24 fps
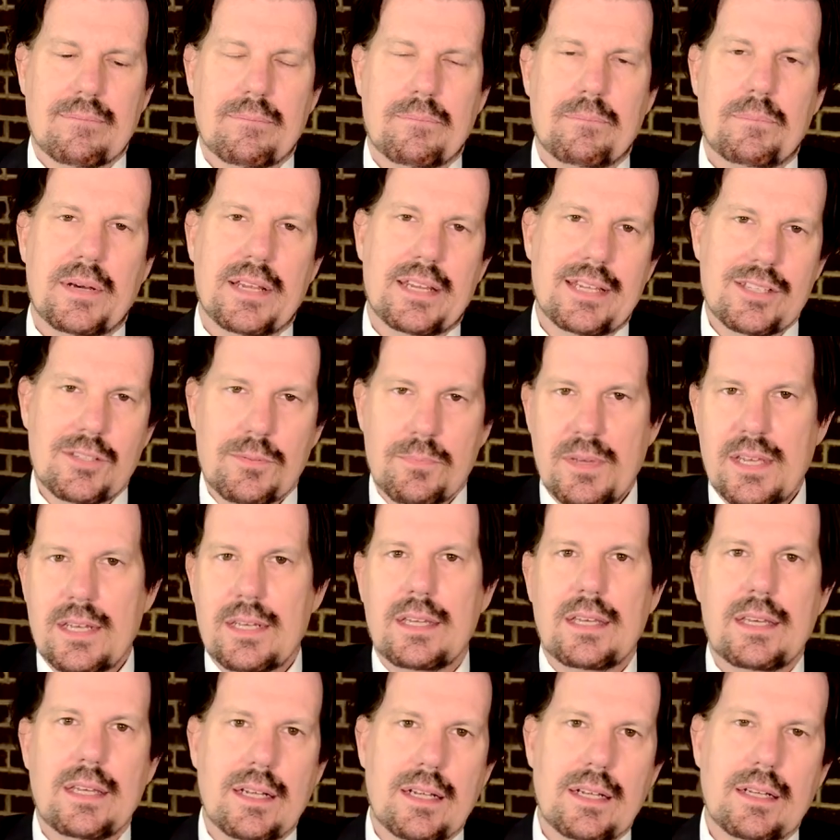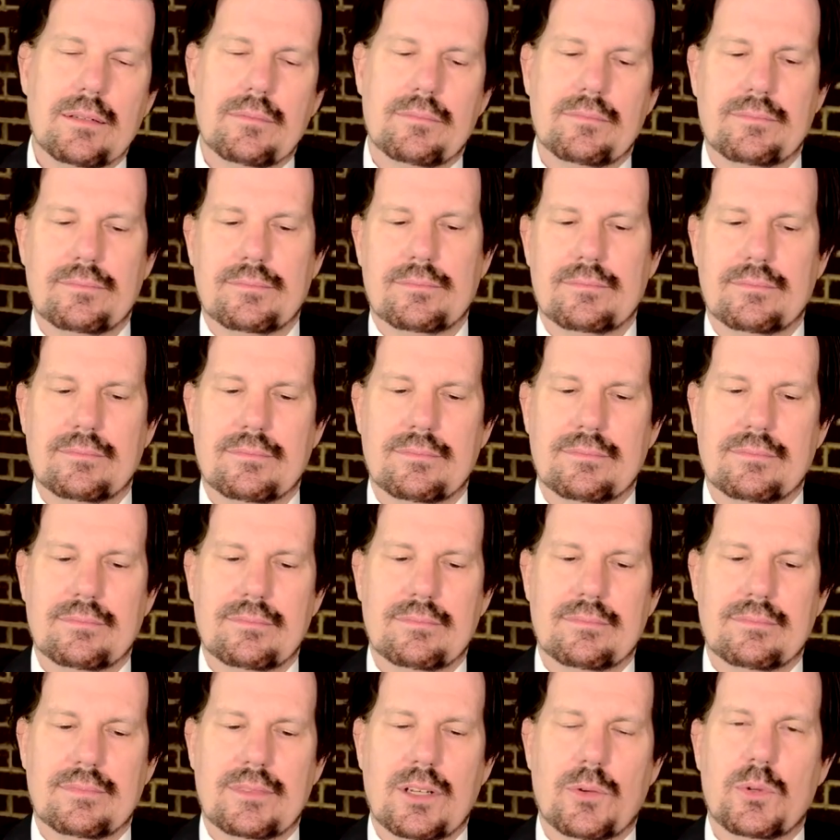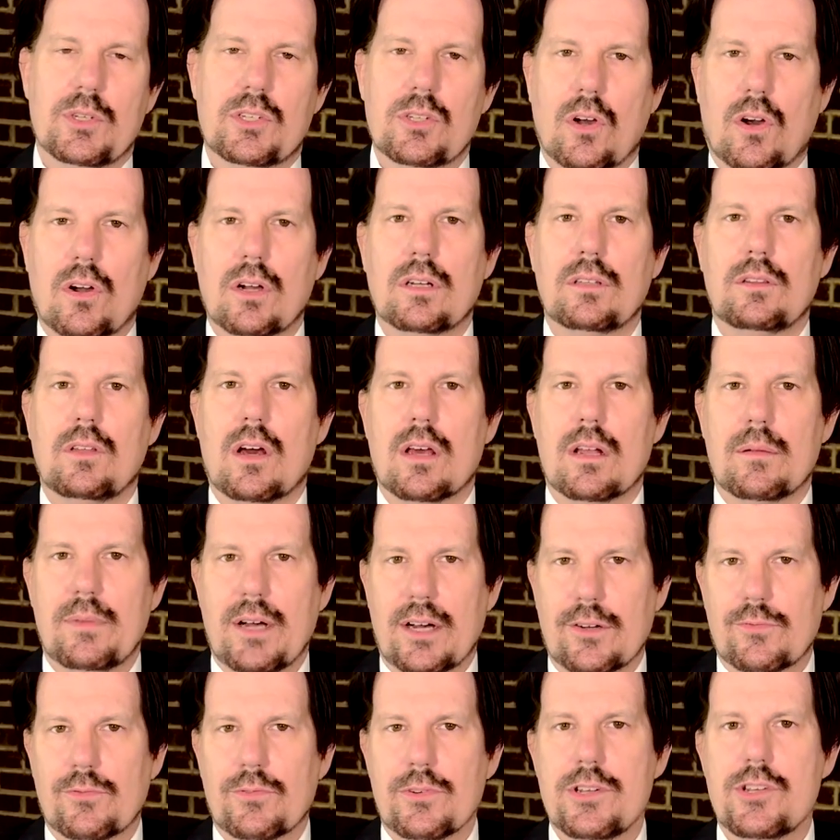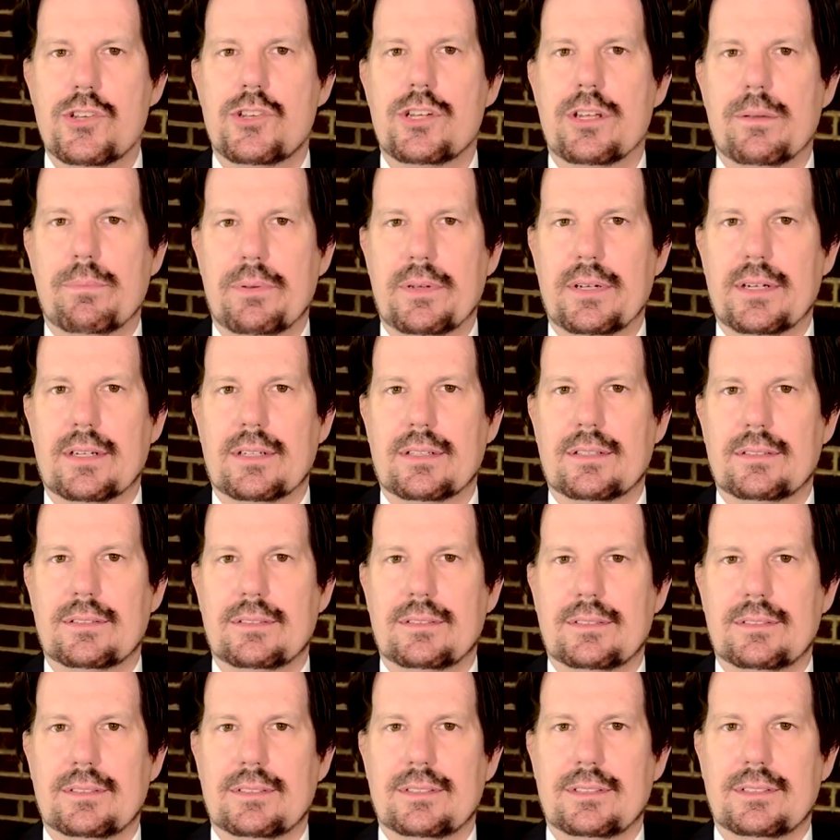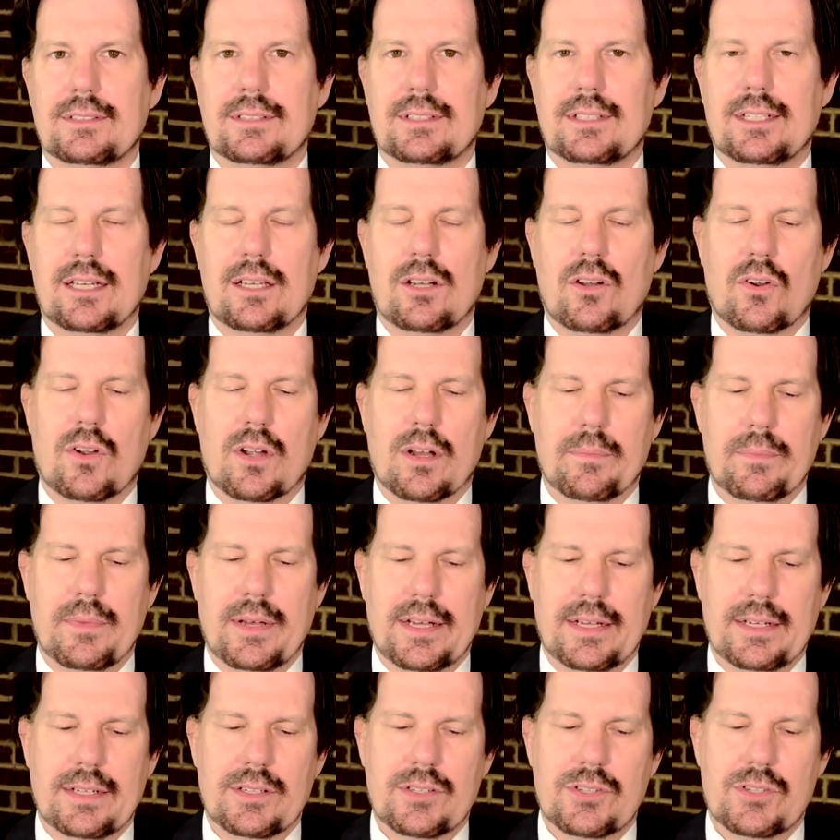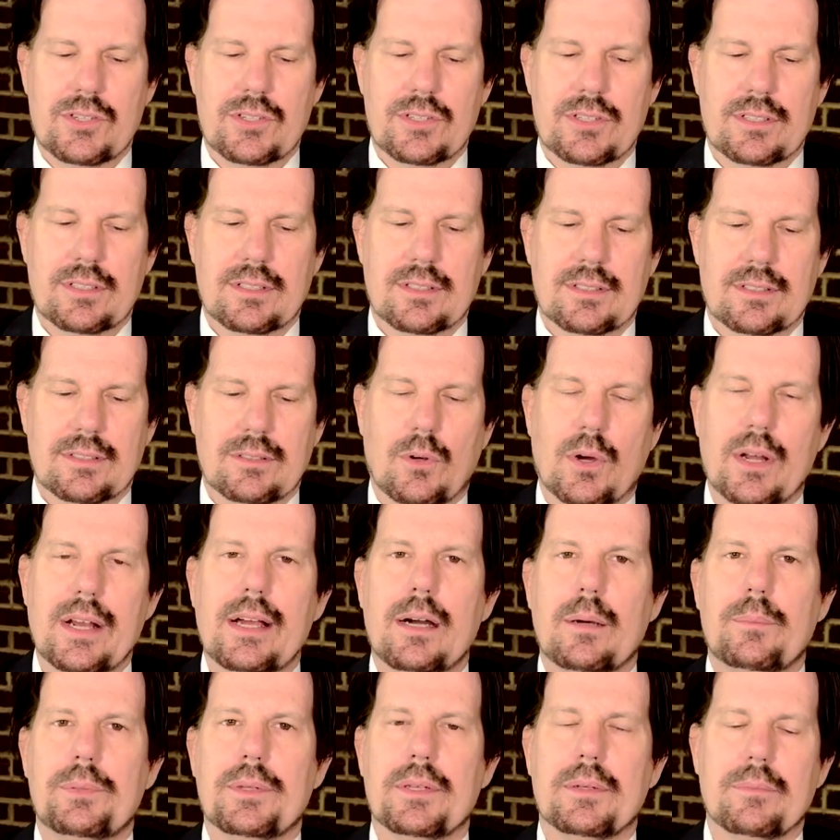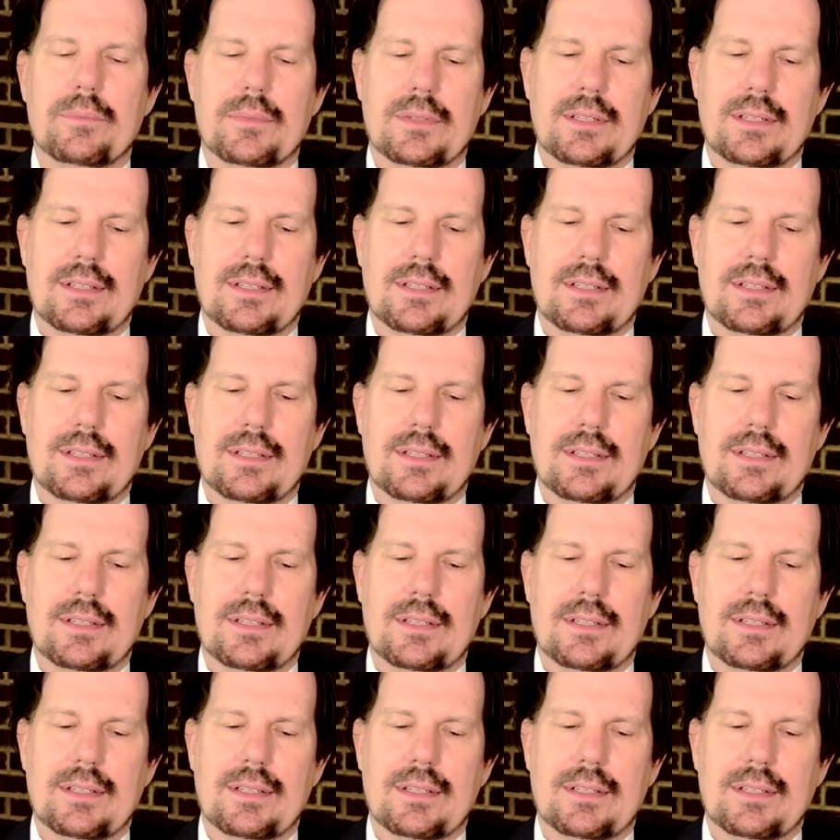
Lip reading: But his men needed him. Now we talk a lot about friendship here at RMH. What helped him?